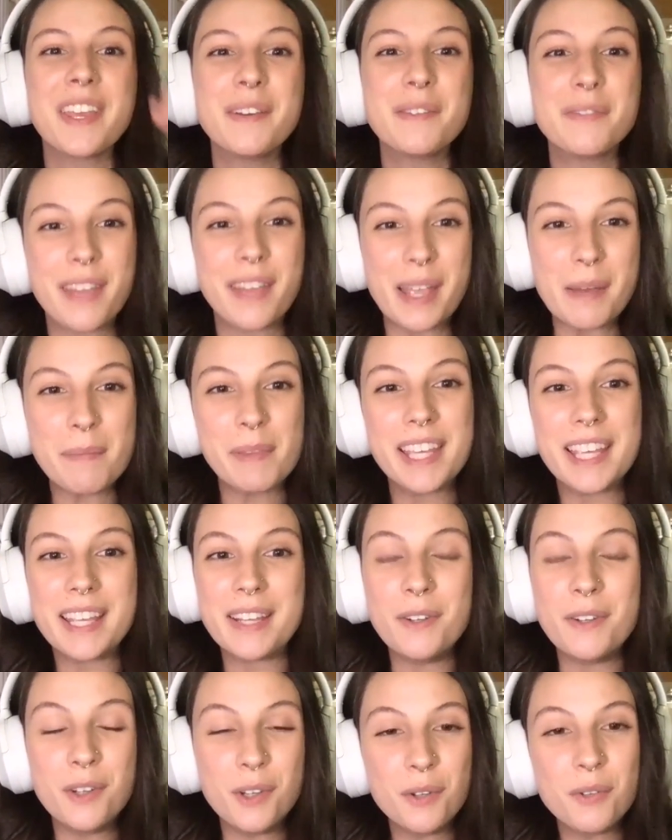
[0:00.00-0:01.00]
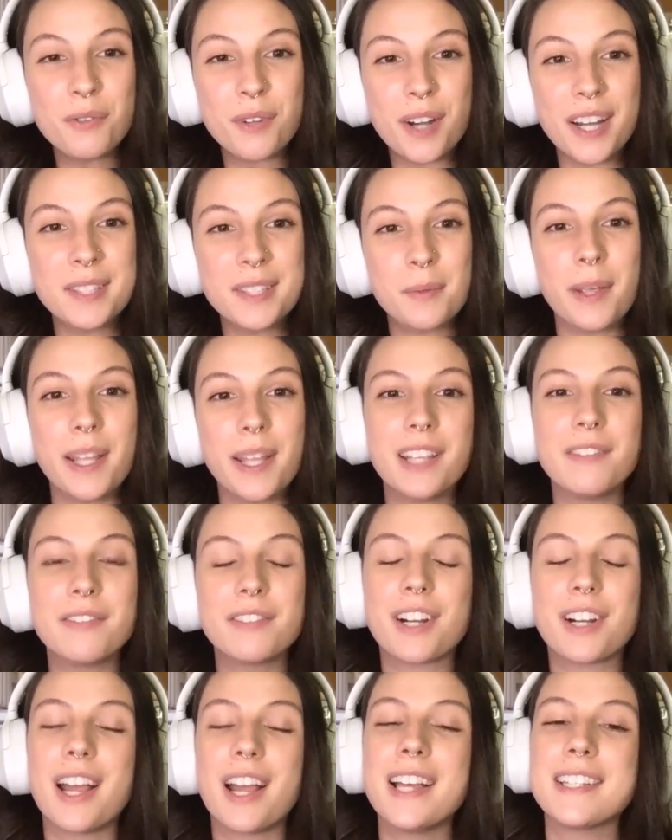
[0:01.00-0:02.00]
family and new friends waiting
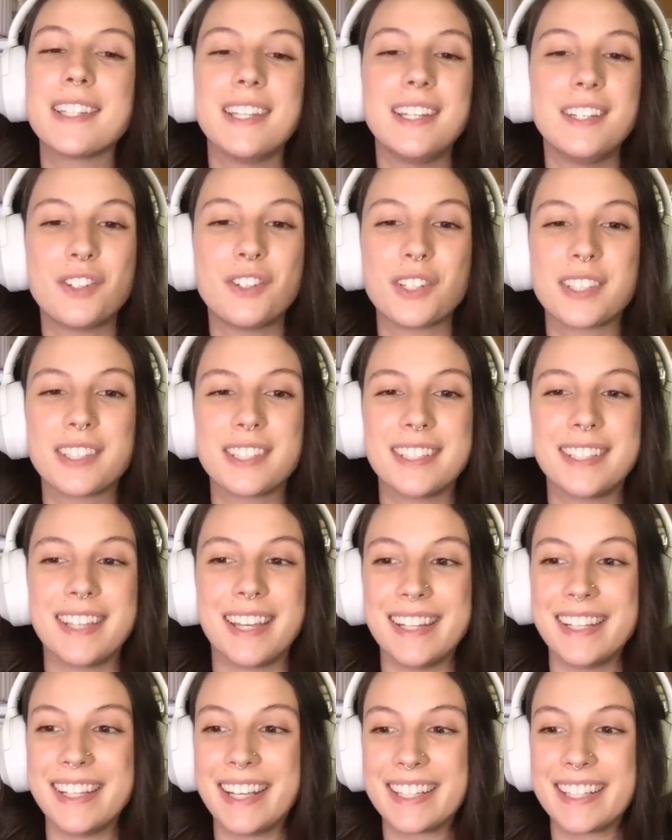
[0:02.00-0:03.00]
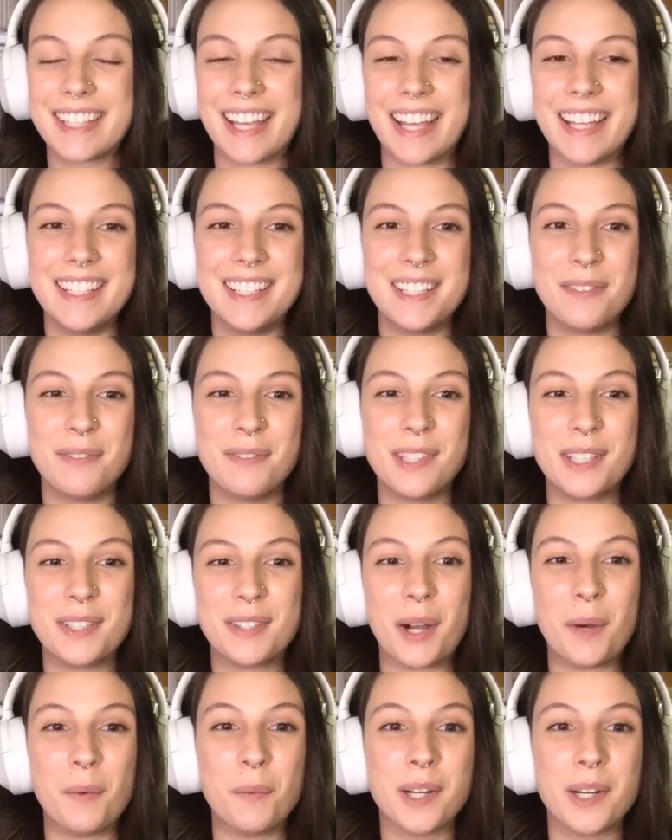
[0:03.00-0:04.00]
for us, and just getting excited to figure
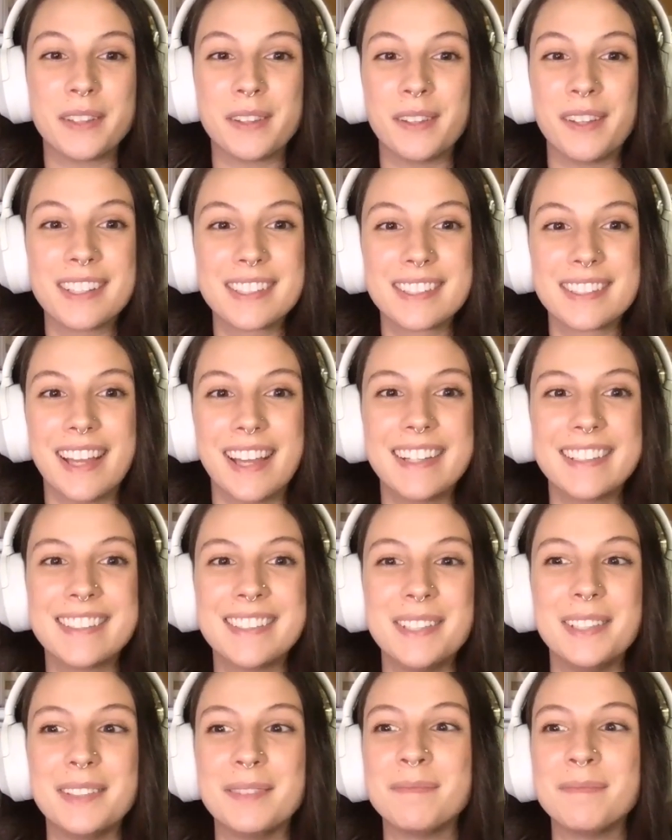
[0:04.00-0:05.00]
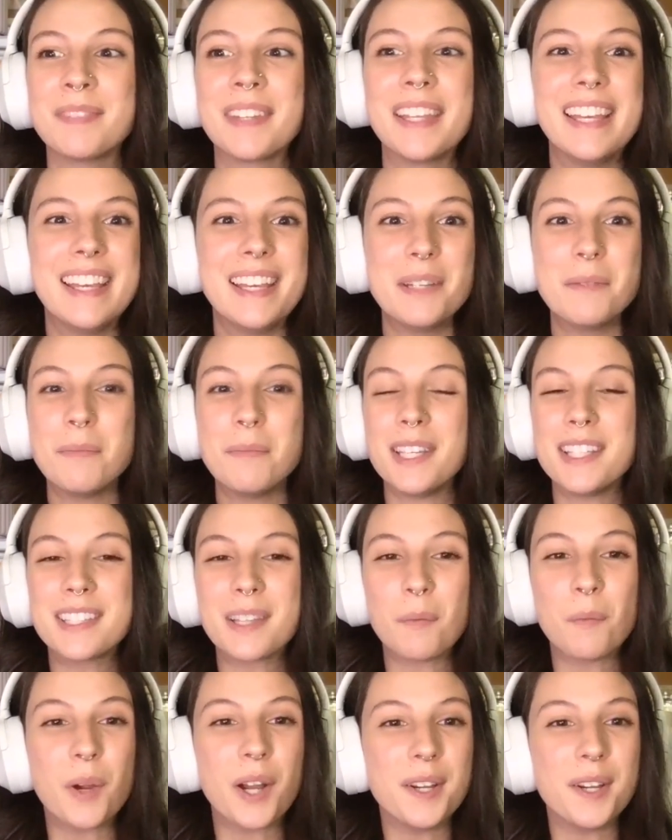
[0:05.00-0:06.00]
out what it looks like to be
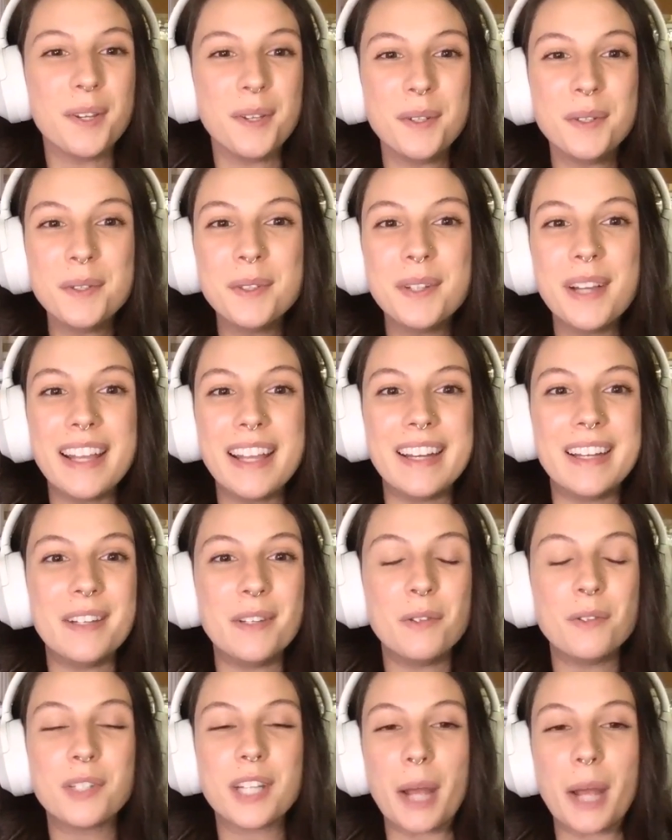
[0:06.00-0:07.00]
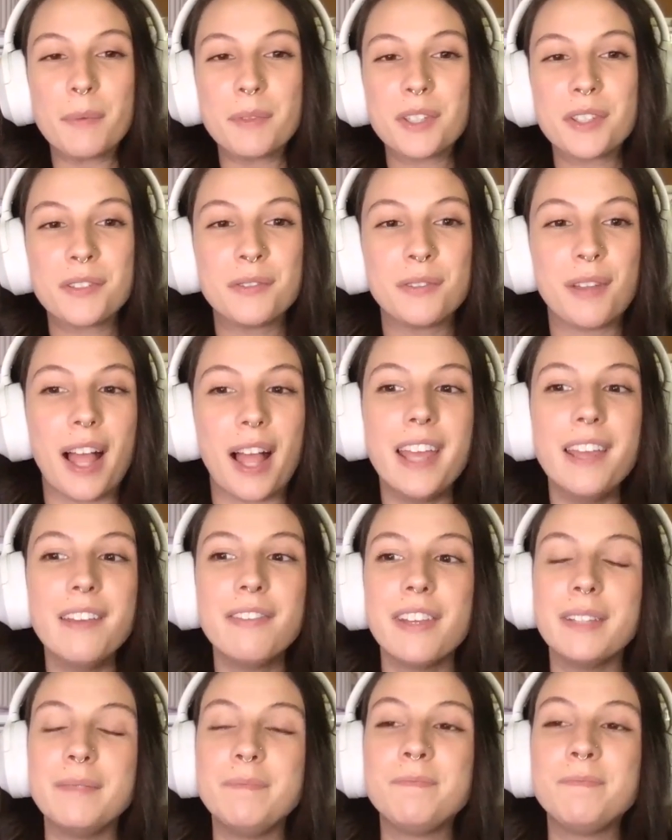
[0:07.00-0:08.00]
somewhere new in a new chapter of life.
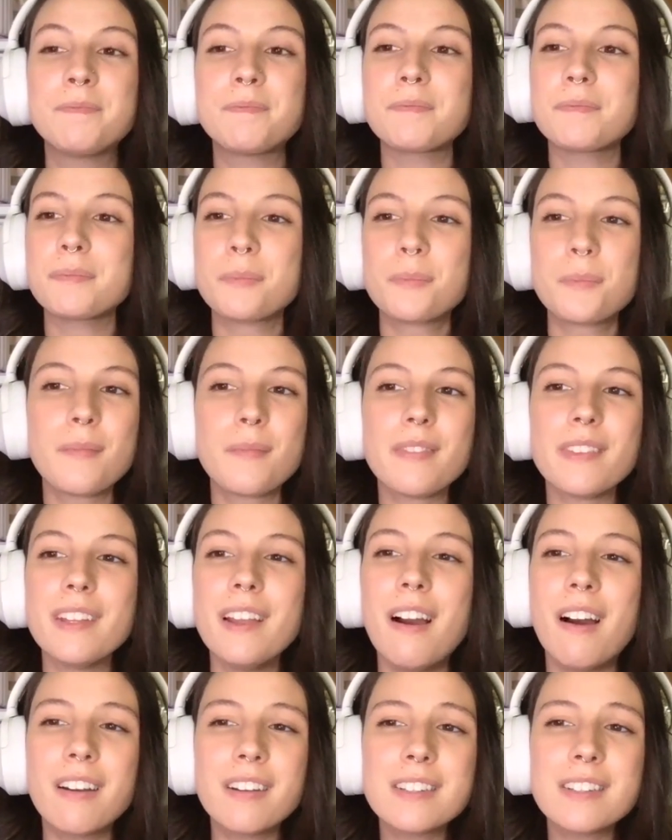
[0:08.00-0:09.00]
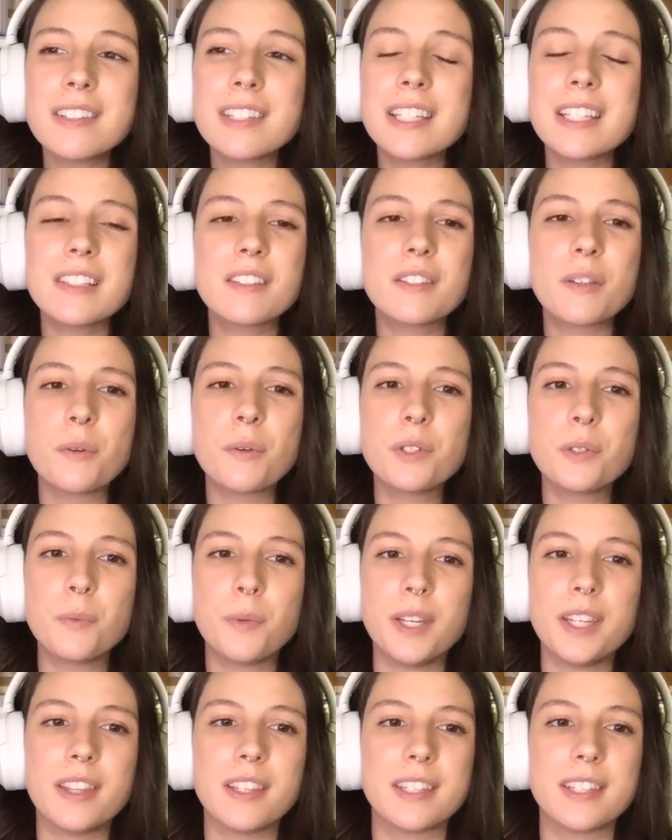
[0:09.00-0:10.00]
And honestly, it's so
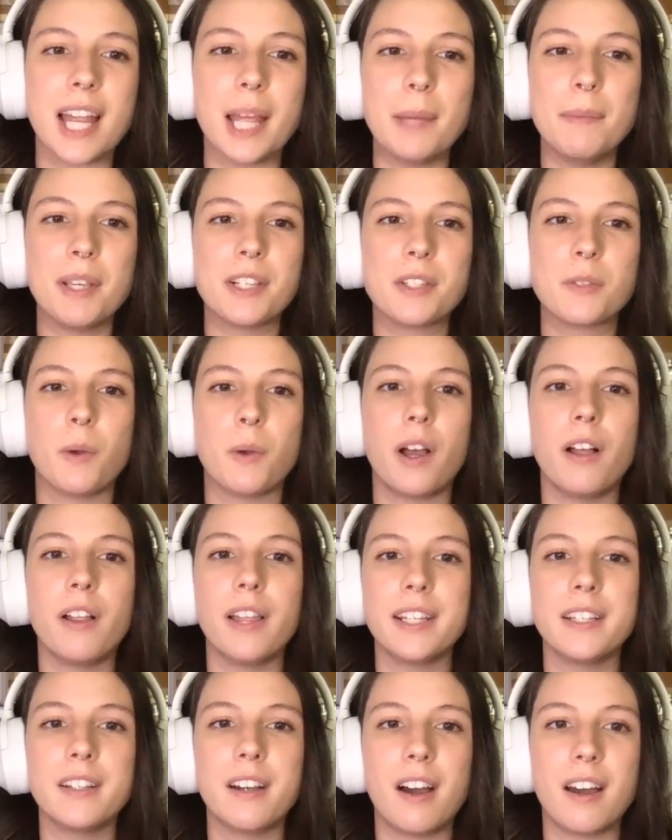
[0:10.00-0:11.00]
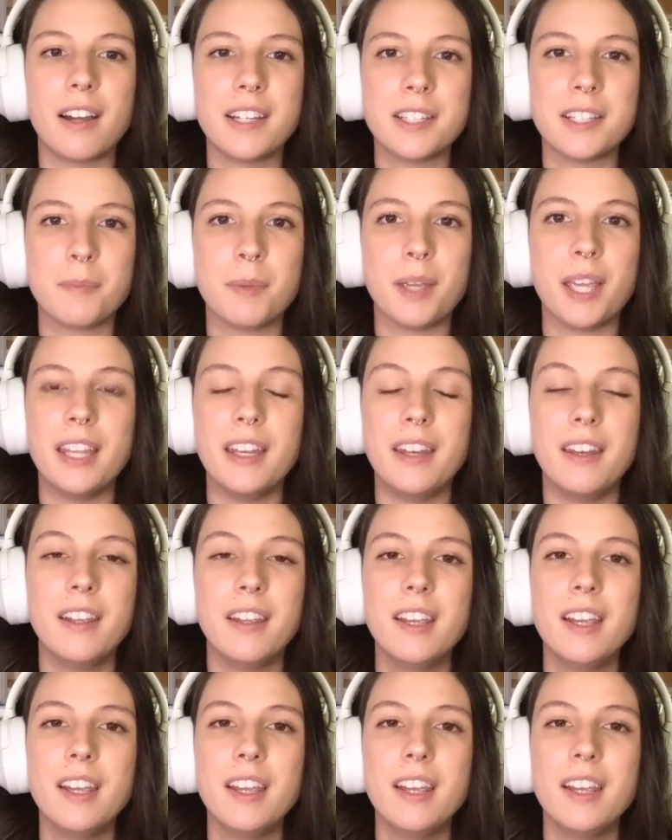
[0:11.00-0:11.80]
sweet, the timing as well. Like, God has been